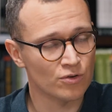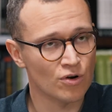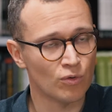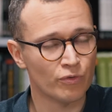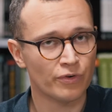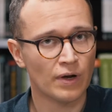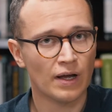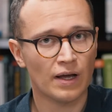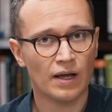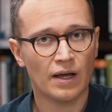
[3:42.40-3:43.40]
growth.
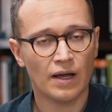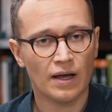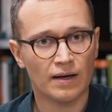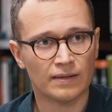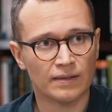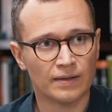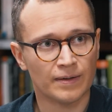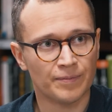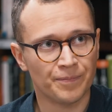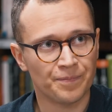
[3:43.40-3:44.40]
And
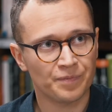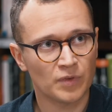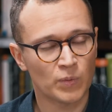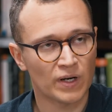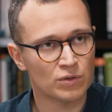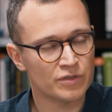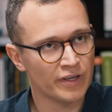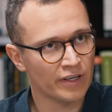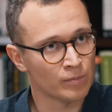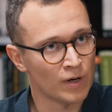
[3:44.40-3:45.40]
when I was
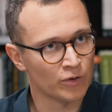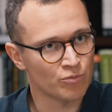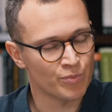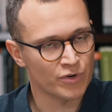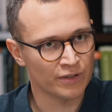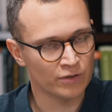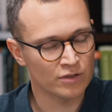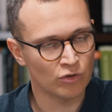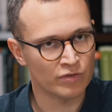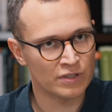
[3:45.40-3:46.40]
thinking about it, preparing to this
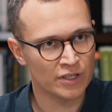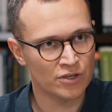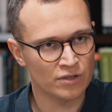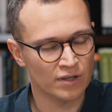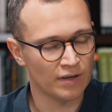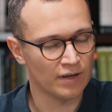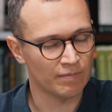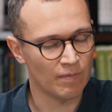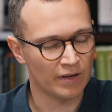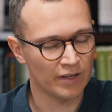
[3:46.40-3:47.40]
conversation,
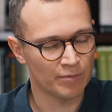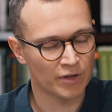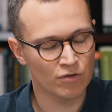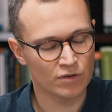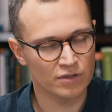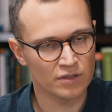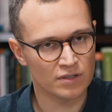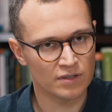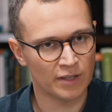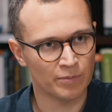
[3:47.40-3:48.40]
I came across this
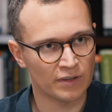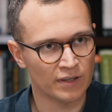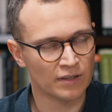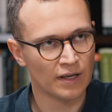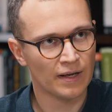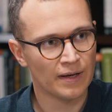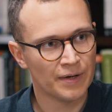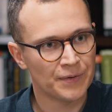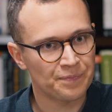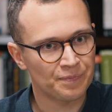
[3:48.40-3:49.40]
statement that,
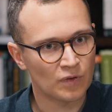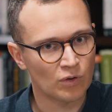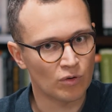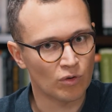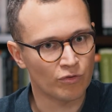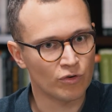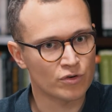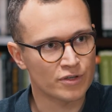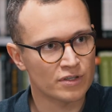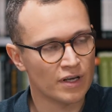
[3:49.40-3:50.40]
of
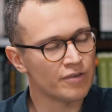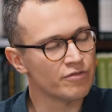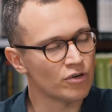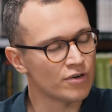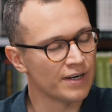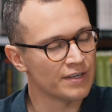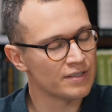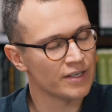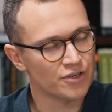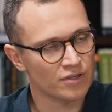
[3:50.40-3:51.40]
course, every
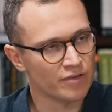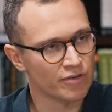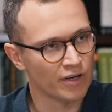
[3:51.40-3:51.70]
organization, every